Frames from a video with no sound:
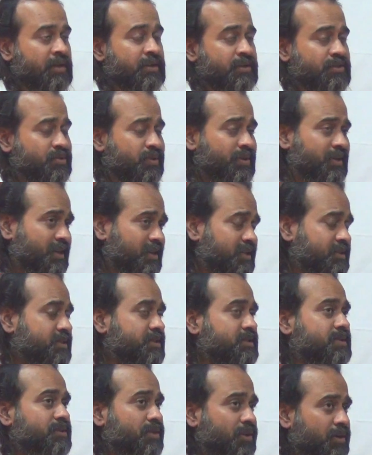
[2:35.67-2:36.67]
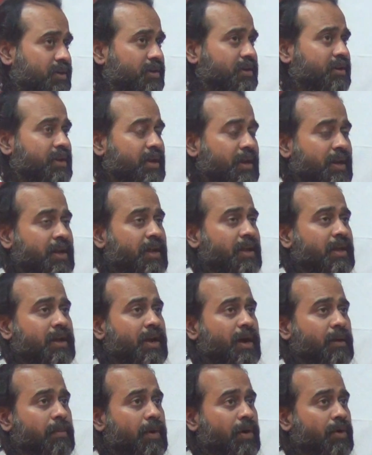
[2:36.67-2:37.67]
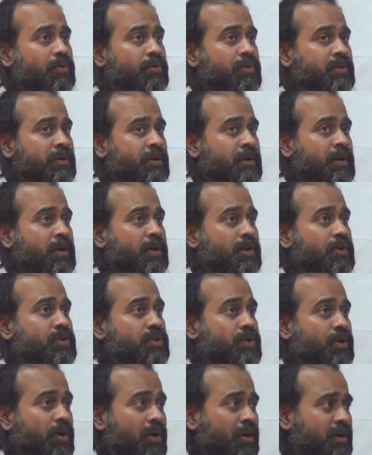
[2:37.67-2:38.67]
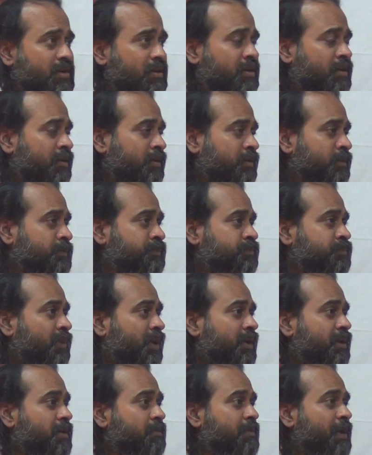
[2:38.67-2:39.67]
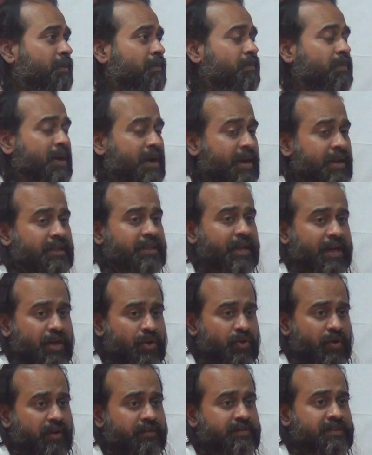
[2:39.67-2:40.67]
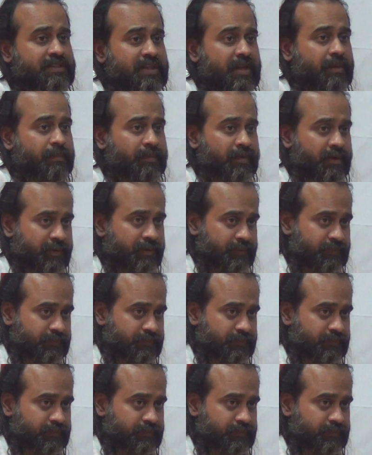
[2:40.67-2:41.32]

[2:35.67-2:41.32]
So it is not really about not remembering that you have slipped.